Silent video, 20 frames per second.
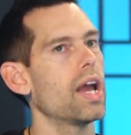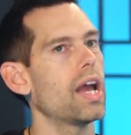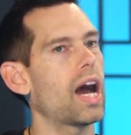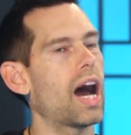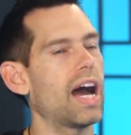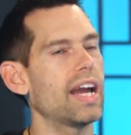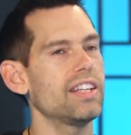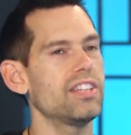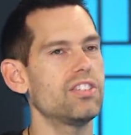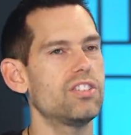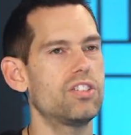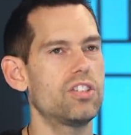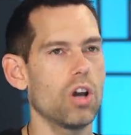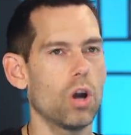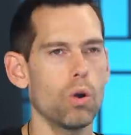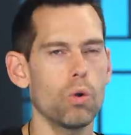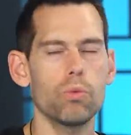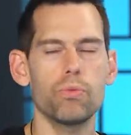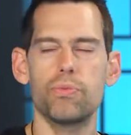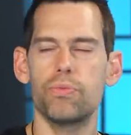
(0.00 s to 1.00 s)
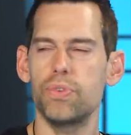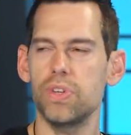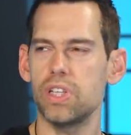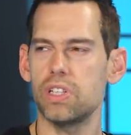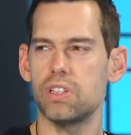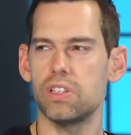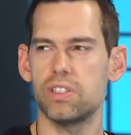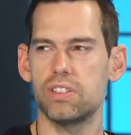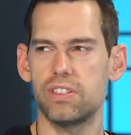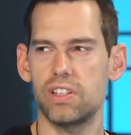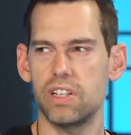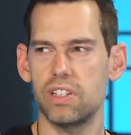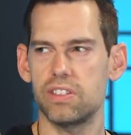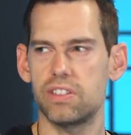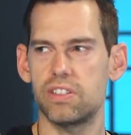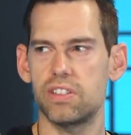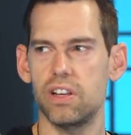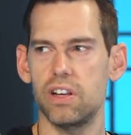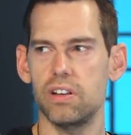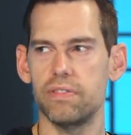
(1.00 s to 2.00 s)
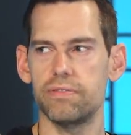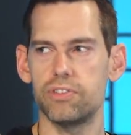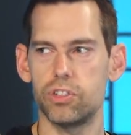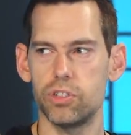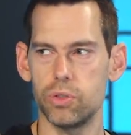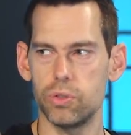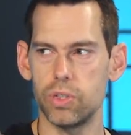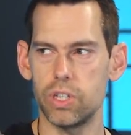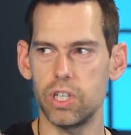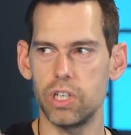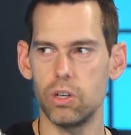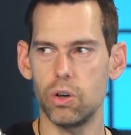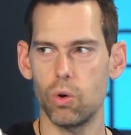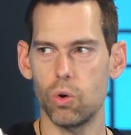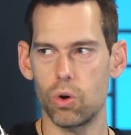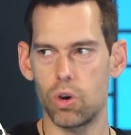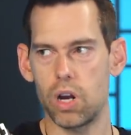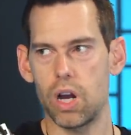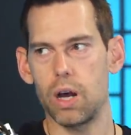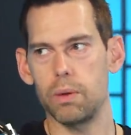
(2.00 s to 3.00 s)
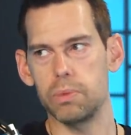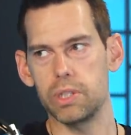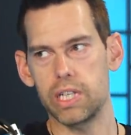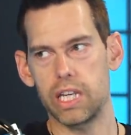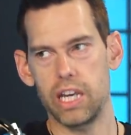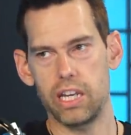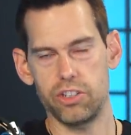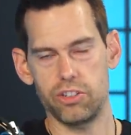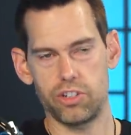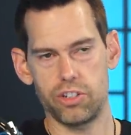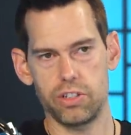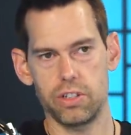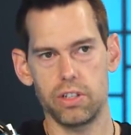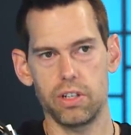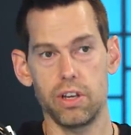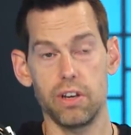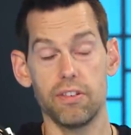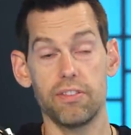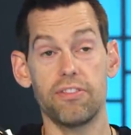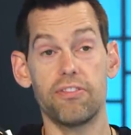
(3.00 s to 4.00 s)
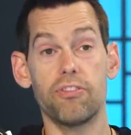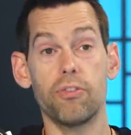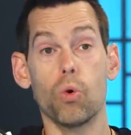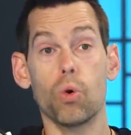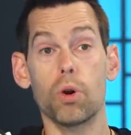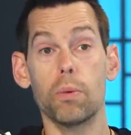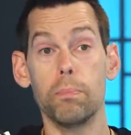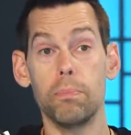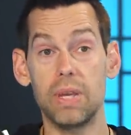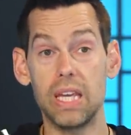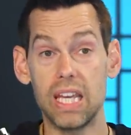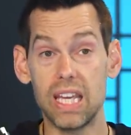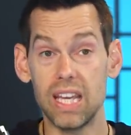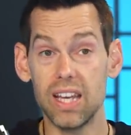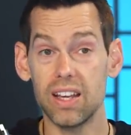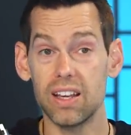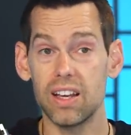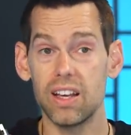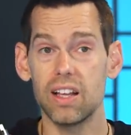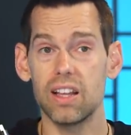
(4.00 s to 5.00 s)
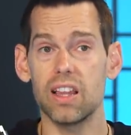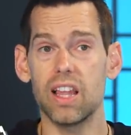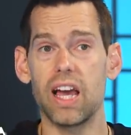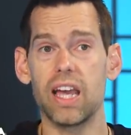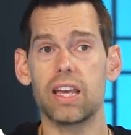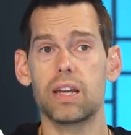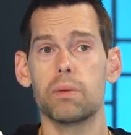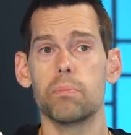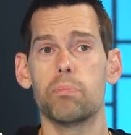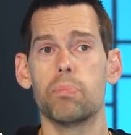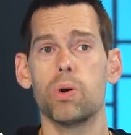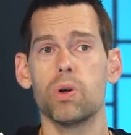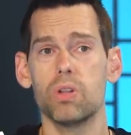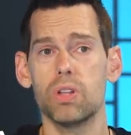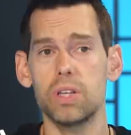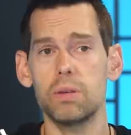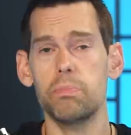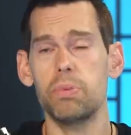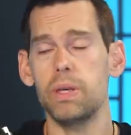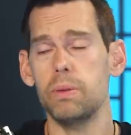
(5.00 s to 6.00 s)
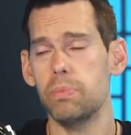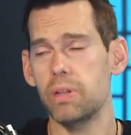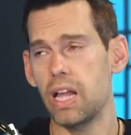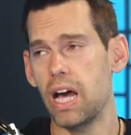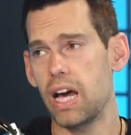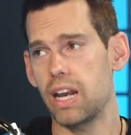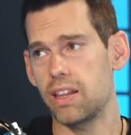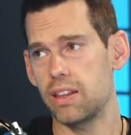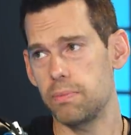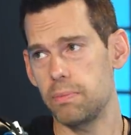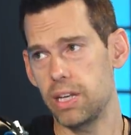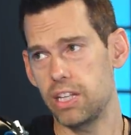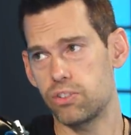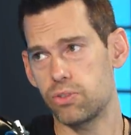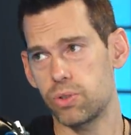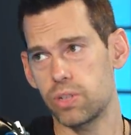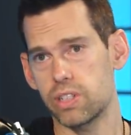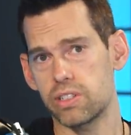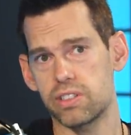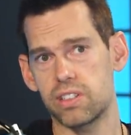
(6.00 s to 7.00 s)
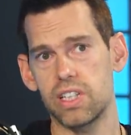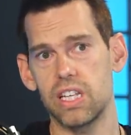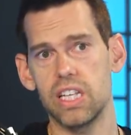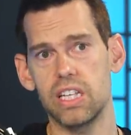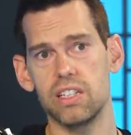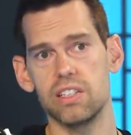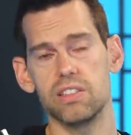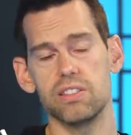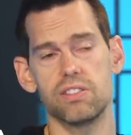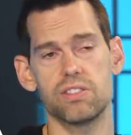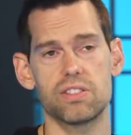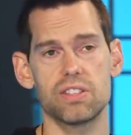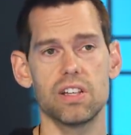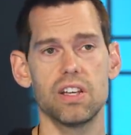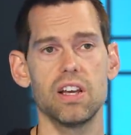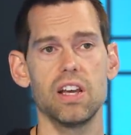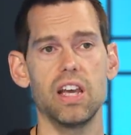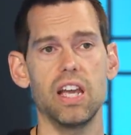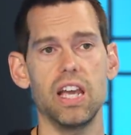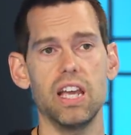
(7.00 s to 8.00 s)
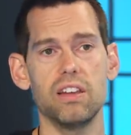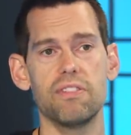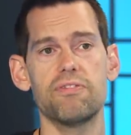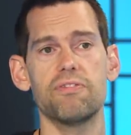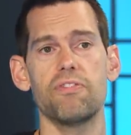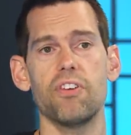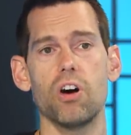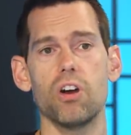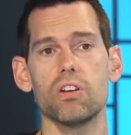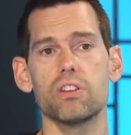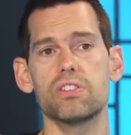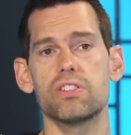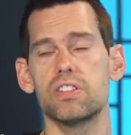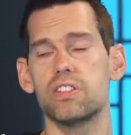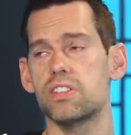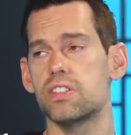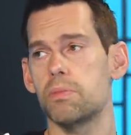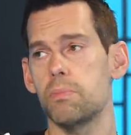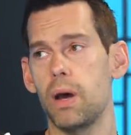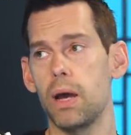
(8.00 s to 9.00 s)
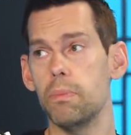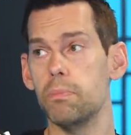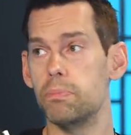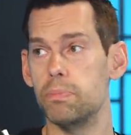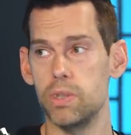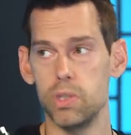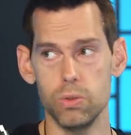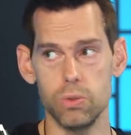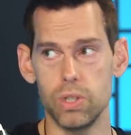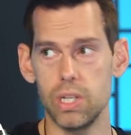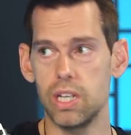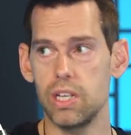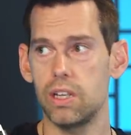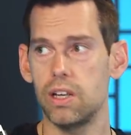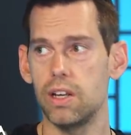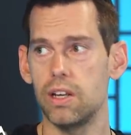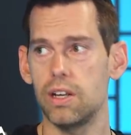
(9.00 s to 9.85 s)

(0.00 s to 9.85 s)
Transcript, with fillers: I don't feel a sense of duty or obligation. Okay. For me, like, pulling people out of the matrix is, it falls into my beauty.